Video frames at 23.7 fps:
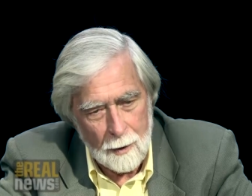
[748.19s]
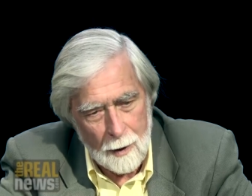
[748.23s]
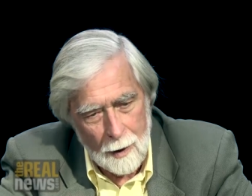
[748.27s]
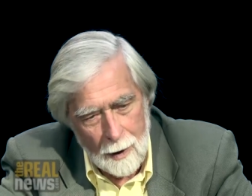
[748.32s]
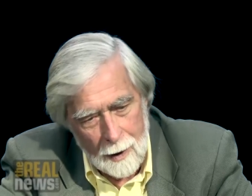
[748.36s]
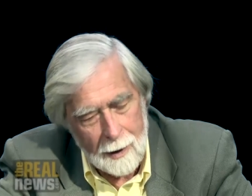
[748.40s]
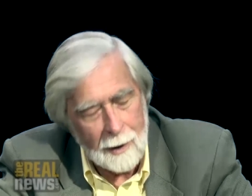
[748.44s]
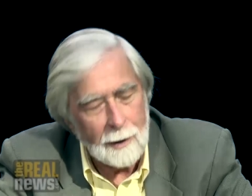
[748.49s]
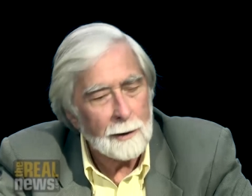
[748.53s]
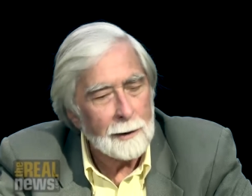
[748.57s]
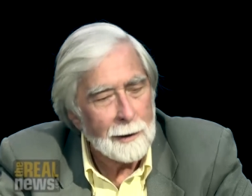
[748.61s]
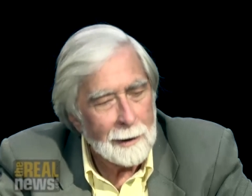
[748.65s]

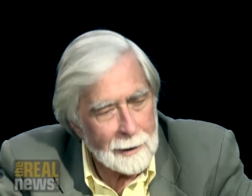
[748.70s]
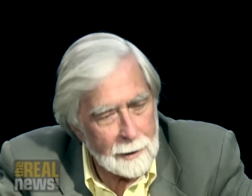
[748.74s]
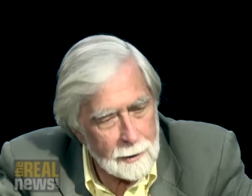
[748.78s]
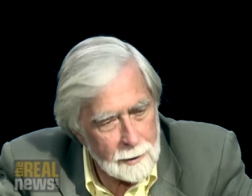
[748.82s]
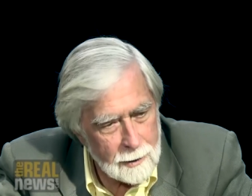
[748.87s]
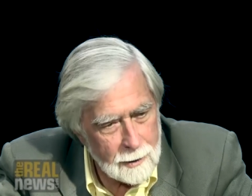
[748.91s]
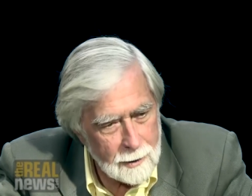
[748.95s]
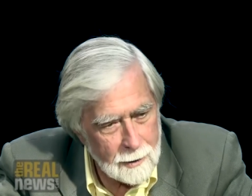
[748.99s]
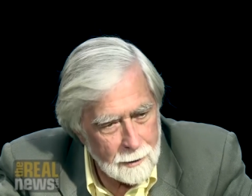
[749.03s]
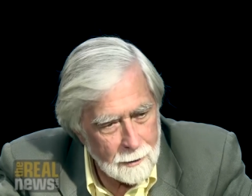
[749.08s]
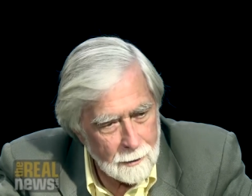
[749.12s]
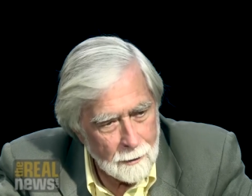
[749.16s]
an
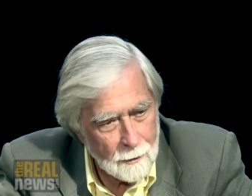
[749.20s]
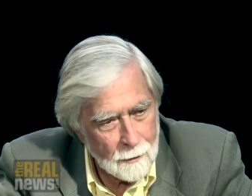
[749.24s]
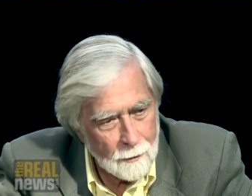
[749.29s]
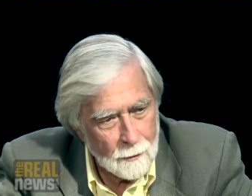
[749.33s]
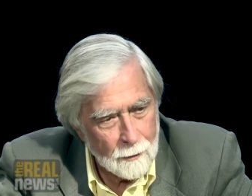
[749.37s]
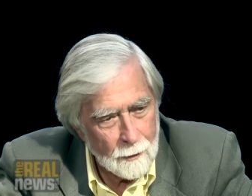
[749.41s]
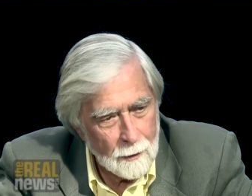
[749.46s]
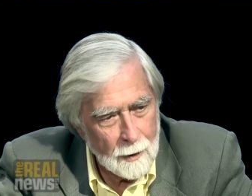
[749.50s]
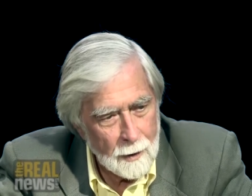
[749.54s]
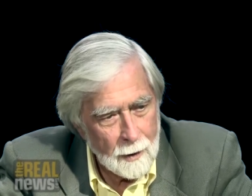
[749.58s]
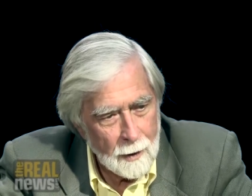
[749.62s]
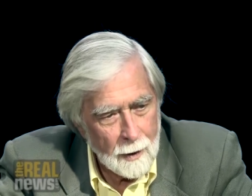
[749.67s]
elite
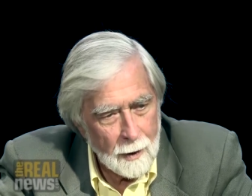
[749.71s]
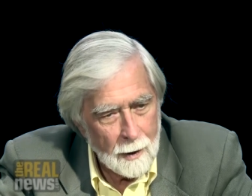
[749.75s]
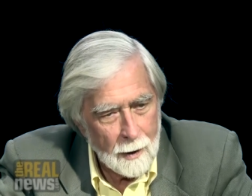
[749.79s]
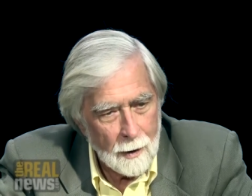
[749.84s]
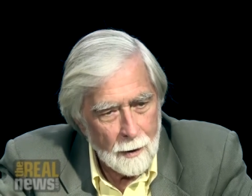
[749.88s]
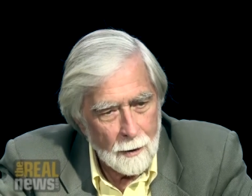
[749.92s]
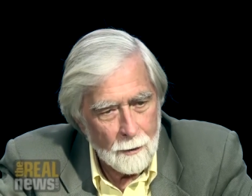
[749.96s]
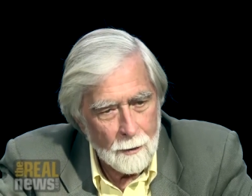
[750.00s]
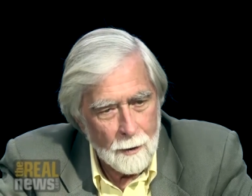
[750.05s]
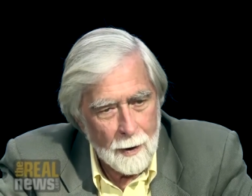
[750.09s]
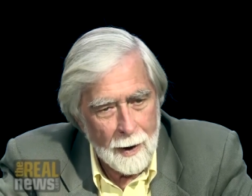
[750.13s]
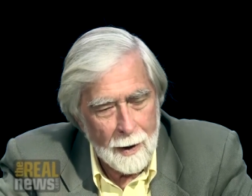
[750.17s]

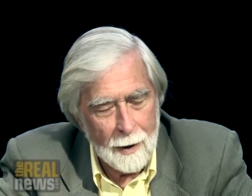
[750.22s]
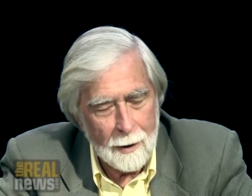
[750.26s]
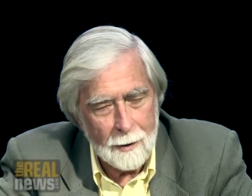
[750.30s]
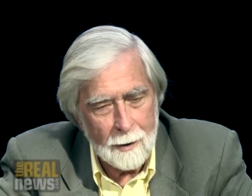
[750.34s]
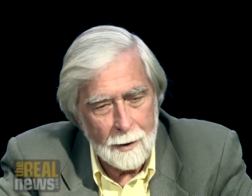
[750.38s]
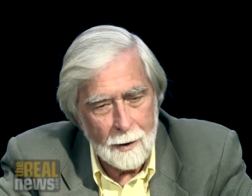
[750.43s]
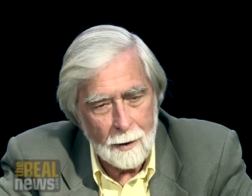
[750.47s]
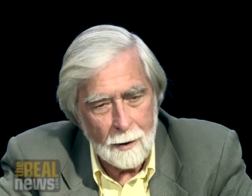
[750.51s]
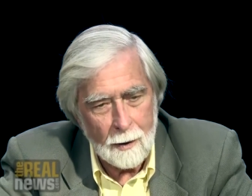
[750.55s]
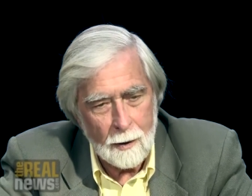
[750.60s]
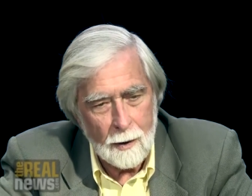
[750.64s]
that